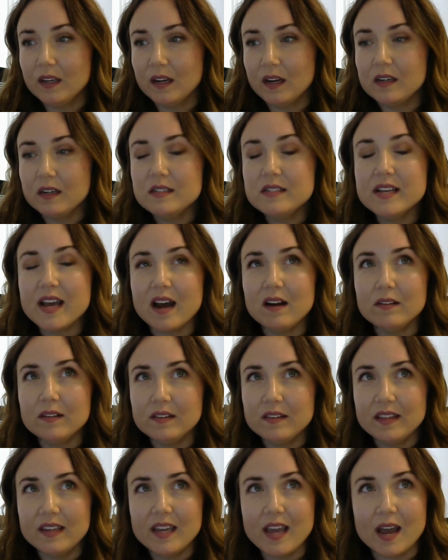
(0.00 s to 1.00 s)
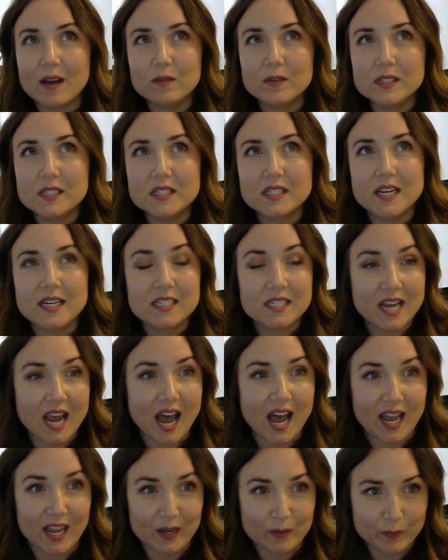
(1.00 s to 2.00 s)
Undoubtedly, I would say
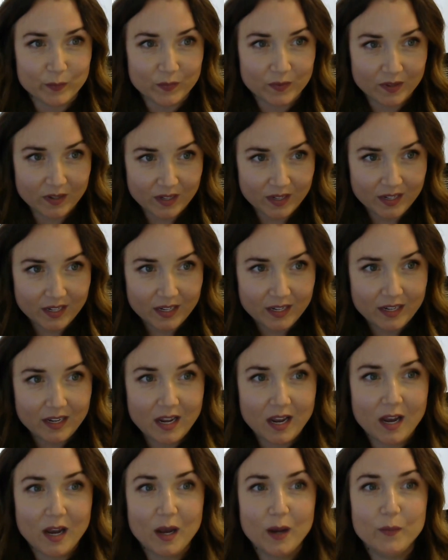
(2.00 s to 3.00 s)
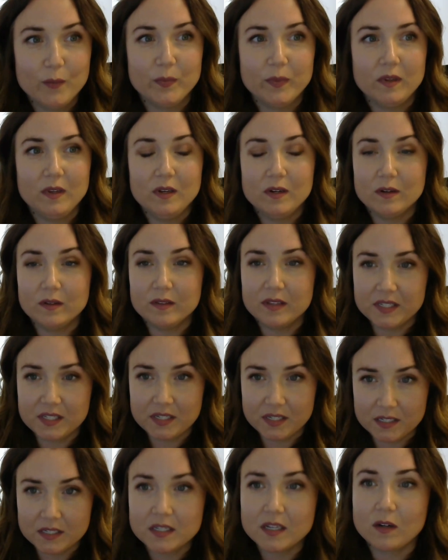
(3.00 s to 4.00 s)
time. This
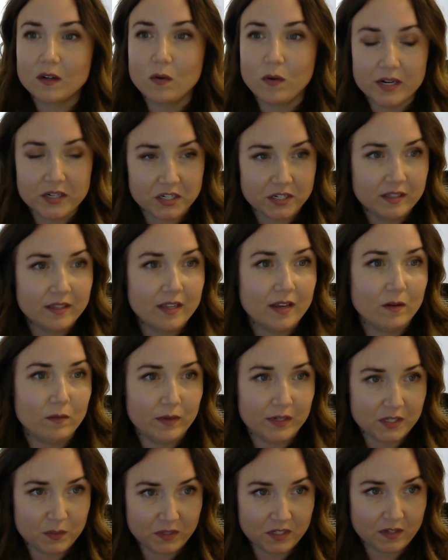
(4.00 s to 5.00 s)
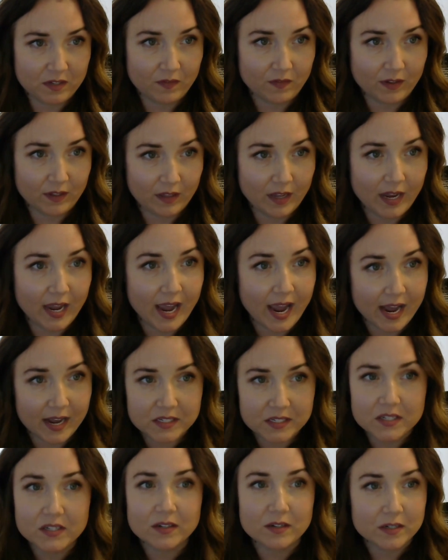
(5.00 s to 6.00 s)
is a question that we specifically
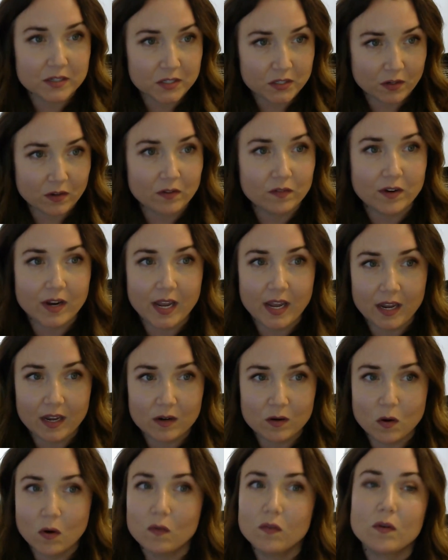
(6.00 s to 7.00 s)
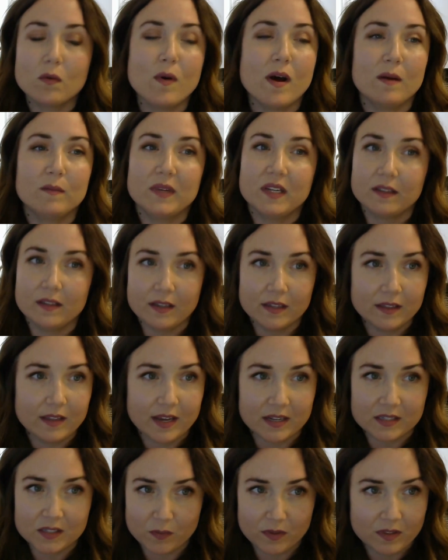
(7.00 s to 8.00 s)
asked in our survey, and overwhelmingly,
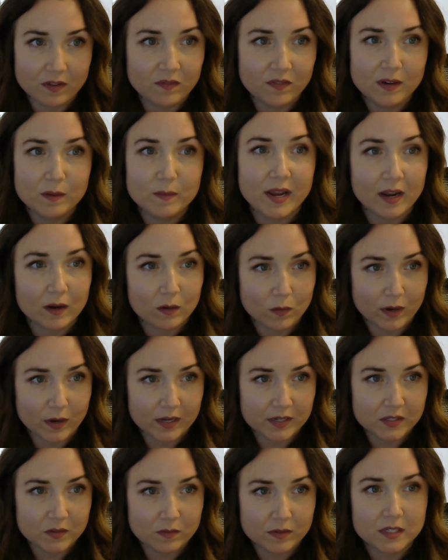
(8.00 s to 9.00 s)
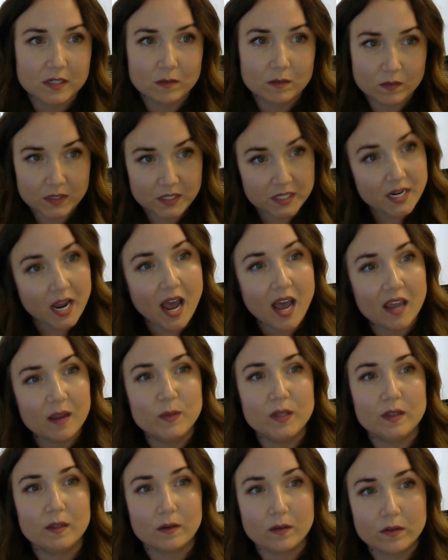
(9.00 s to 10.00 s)
that's what the feedback was
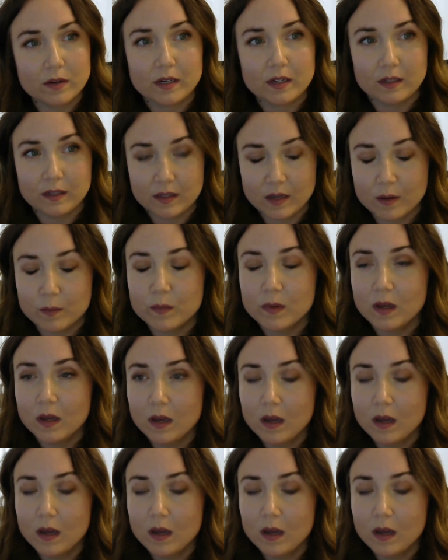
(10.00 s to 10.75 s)
time in the curriculum.